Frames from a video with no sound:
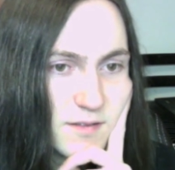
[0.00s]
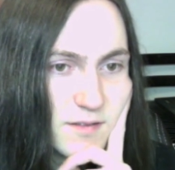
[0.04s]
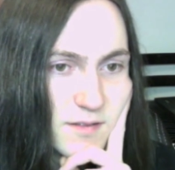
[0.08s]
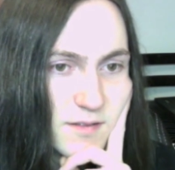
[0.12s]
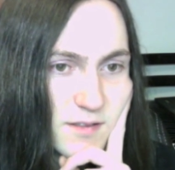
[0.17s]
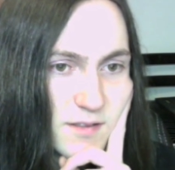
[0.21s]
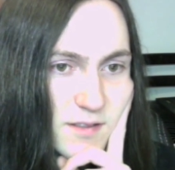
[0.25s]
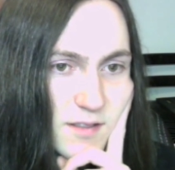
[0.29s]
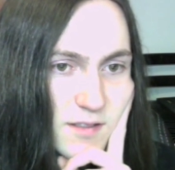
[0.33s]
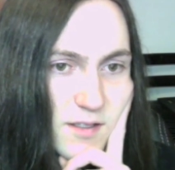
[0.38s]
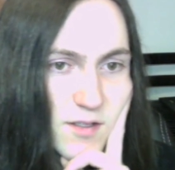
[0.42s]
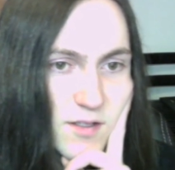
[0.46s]
I
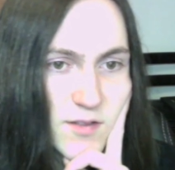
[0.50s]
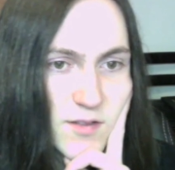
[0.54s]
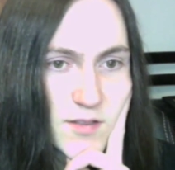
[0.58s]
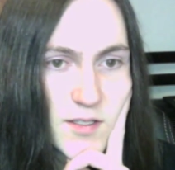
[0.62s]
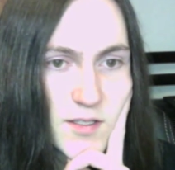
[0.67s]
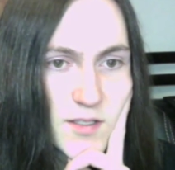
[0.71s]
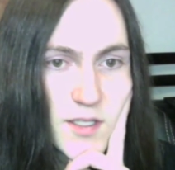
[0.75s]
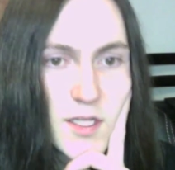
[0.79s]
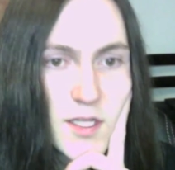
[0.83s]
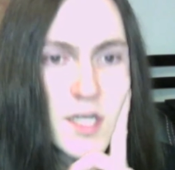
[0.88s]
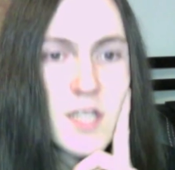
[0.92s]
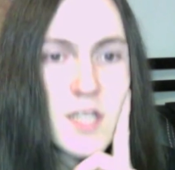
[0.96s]
don't know.
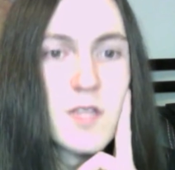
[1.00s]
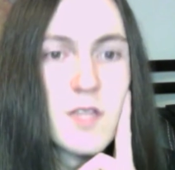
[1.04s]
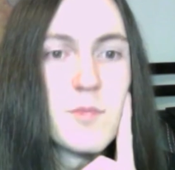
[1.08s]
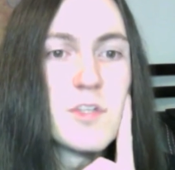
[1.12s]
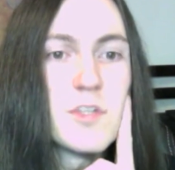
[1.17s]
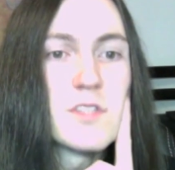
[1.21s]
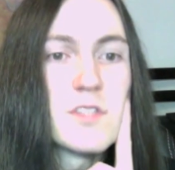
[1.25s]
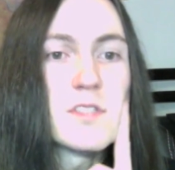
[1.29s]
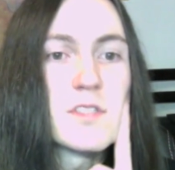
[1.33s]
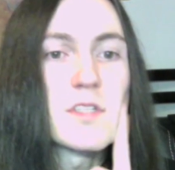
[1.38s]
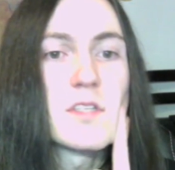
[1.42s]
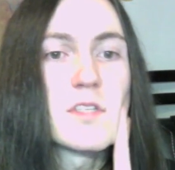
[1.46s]
The
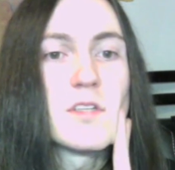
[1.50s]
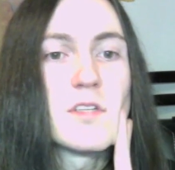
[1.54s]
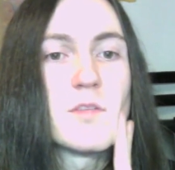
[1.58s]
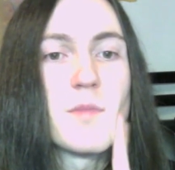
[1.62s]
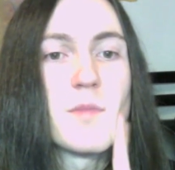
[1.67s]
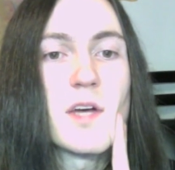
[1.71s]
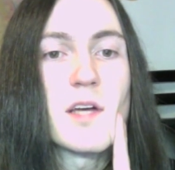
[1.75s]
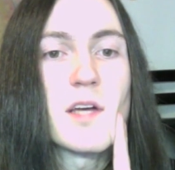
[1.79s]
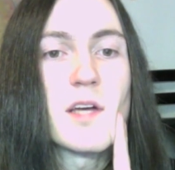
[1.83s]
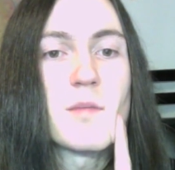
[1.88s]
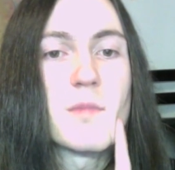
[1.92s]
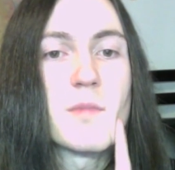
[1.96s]
music you
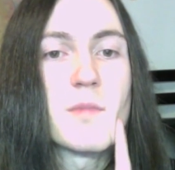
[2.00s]
make